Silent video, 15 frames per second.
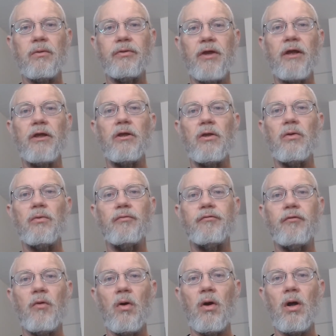Thank you
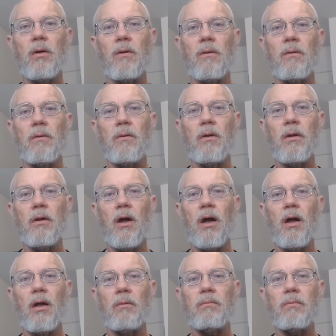for
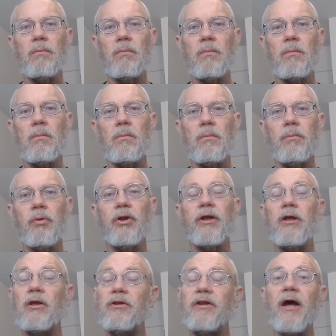
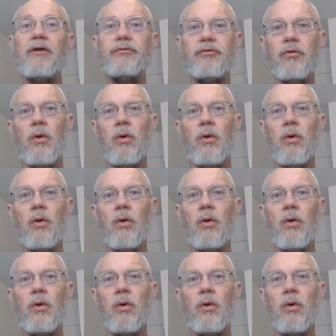bringing death to